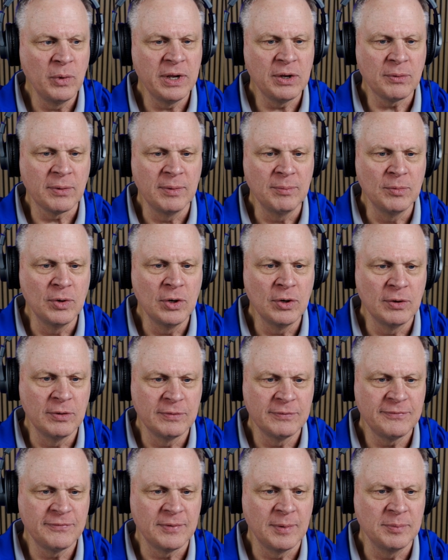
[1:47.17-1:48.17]
week
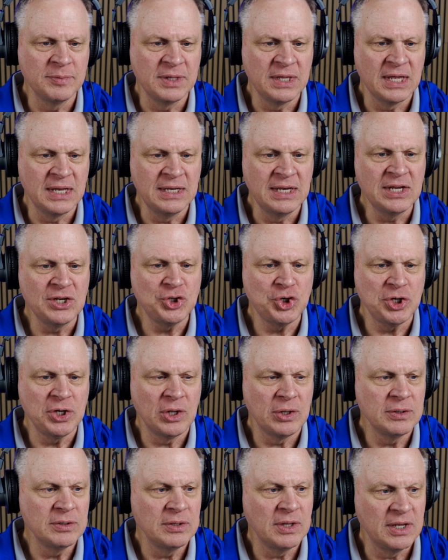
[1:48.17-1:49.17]
removed from the
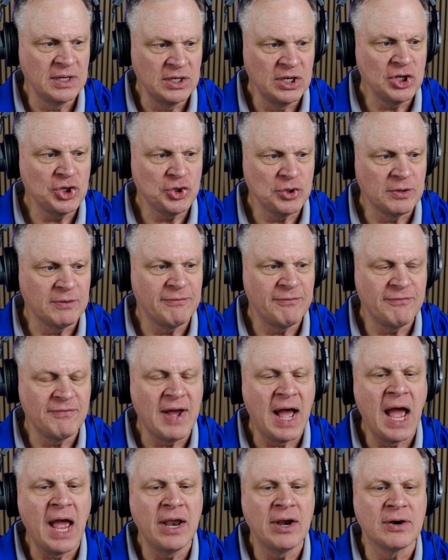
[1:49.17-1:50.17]
initial
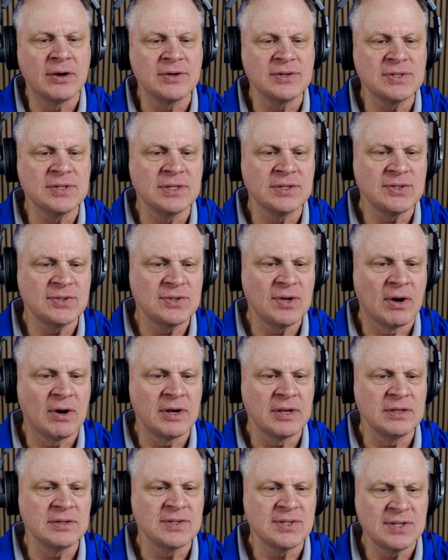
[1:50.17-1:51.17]
fires that
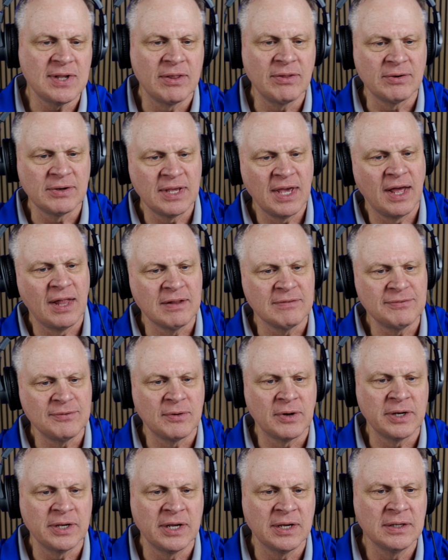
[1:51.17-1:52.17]
started in Southern
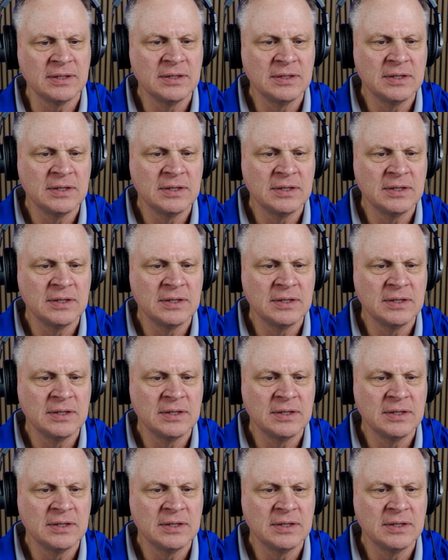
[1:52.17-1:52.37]
California.